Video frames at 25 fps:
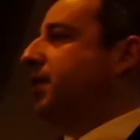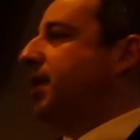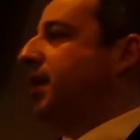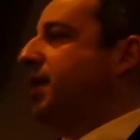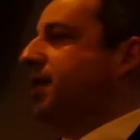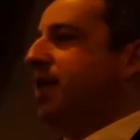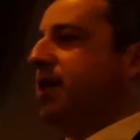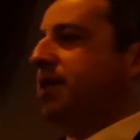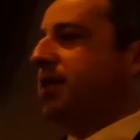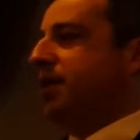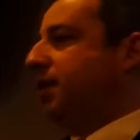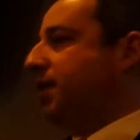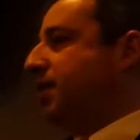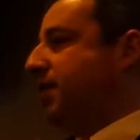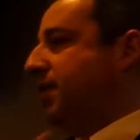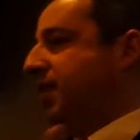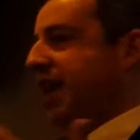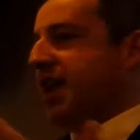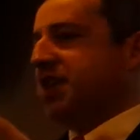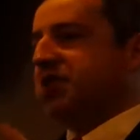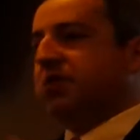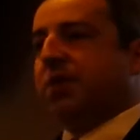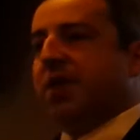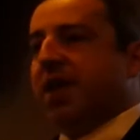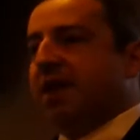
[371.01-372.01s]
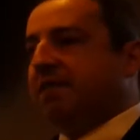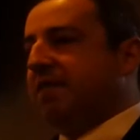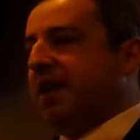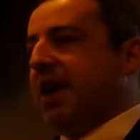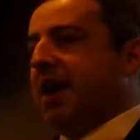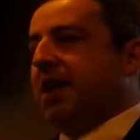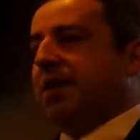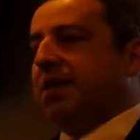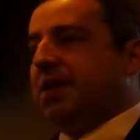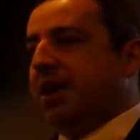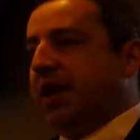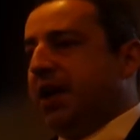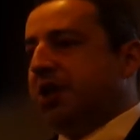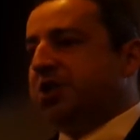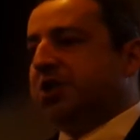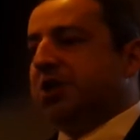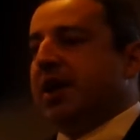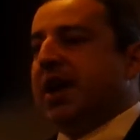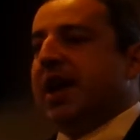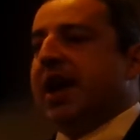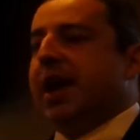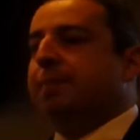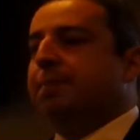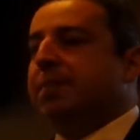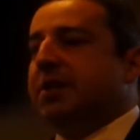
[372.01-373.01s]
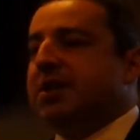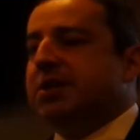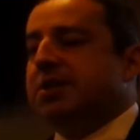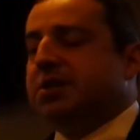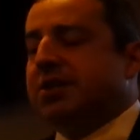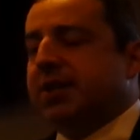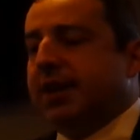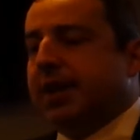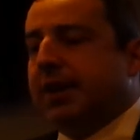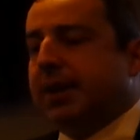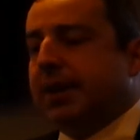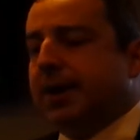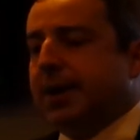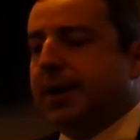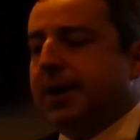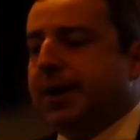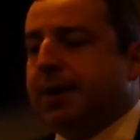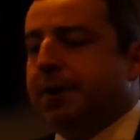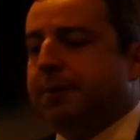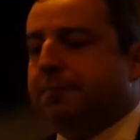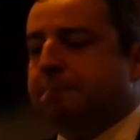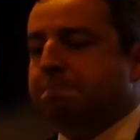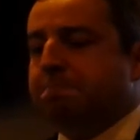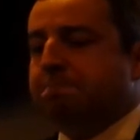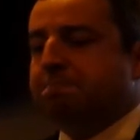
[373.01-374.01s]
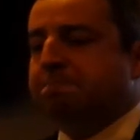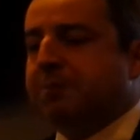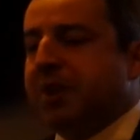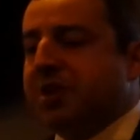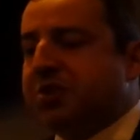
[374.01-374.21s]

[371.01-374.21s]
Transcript: And then there, that's where that validation happens, and um,